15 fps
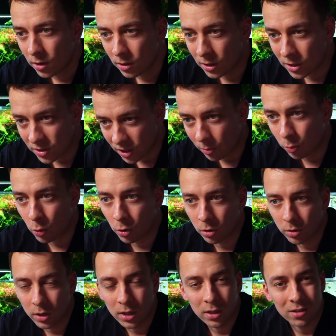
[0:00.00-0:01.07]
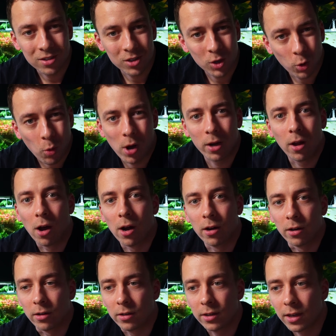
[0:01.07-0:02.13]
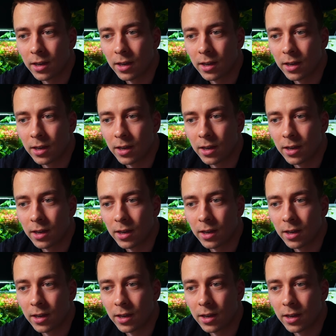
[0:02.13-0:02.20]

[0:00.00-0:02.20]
the tap water is quite hard,